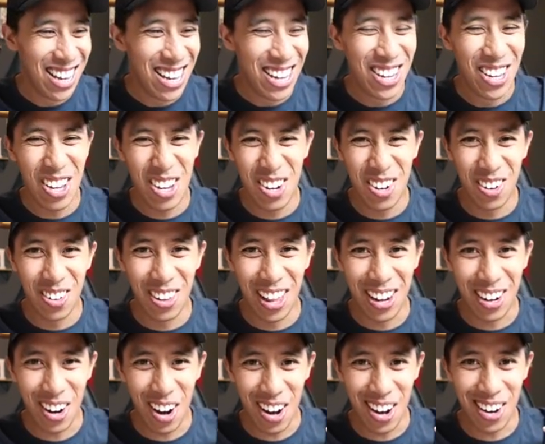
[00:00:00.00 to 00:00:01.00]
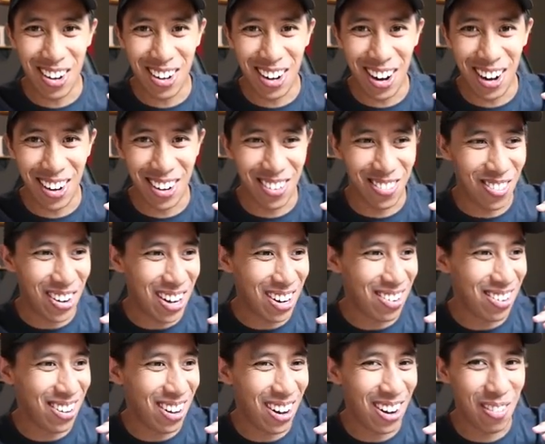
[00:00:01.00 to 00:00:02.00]
you know like hey girl
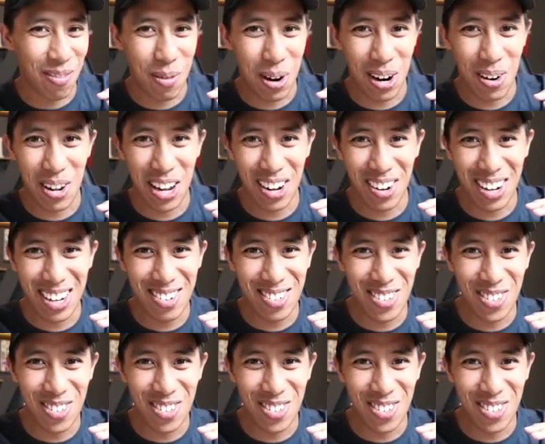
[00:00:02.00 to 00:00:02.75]
right there buddy